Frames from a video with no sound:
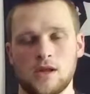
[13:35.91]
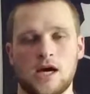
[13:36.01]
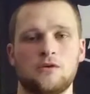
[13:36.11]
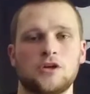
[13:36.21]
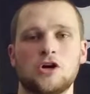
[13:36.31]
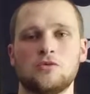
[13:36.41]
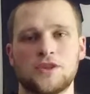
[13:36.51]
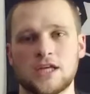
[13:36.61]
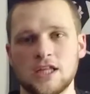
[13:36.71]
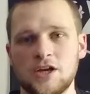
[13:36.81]
I would go with
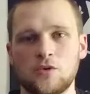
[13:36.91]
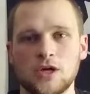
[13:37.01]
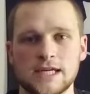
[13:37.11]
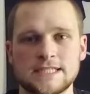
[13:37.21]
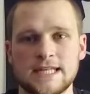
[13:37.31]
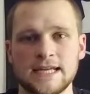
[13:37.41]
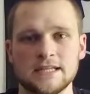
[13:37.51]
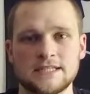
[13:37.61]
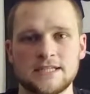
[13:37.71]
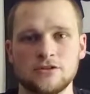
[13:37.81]
a clean one like
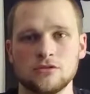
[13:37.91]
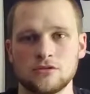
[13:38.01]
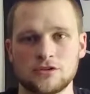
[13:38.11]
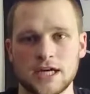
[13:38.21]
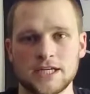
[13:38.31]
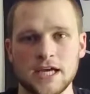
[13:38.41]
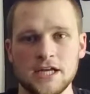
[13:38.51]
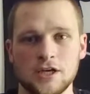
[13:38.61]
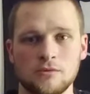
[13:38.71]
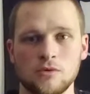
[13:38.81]
stainless steel or
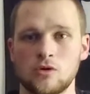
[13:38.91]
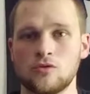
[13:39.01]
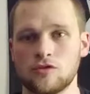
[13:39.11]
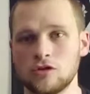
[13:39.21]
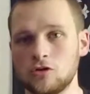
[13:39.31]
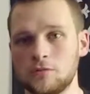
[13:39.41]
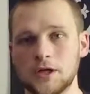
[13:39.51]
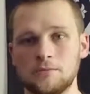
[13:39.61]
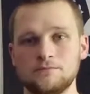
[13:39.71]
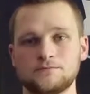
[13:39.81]
titanium over
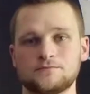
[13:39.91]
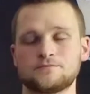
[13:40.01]
aluminum,